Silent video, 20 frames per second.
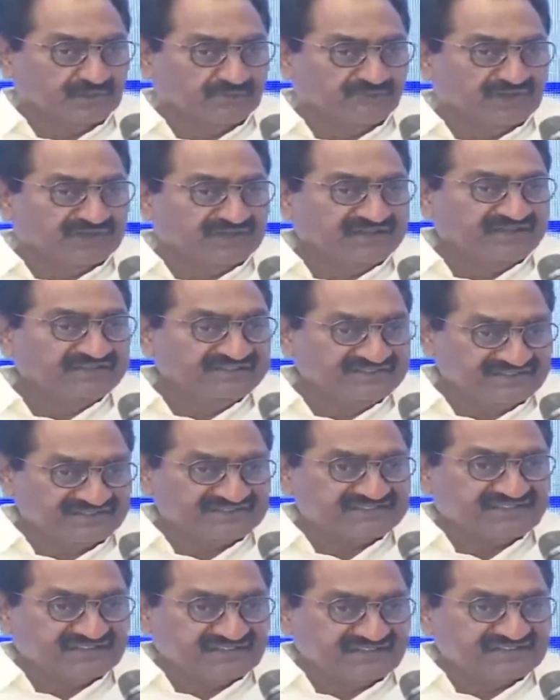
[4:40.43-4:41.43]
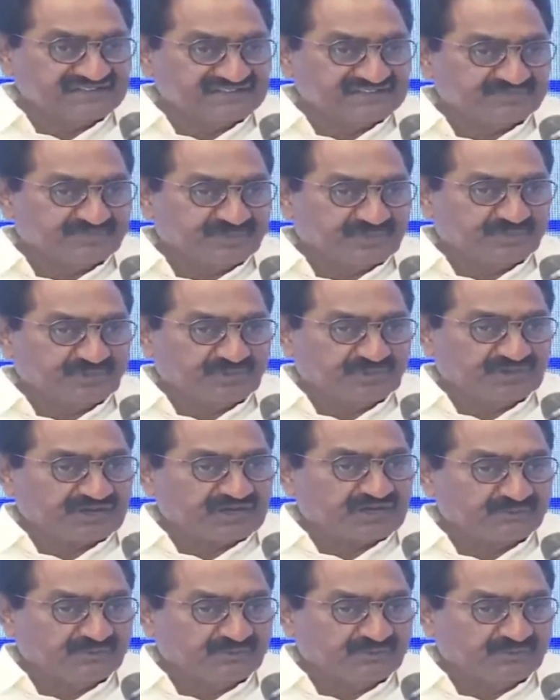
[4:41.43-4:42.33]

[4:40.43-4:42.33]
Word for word: when DGST intelligence people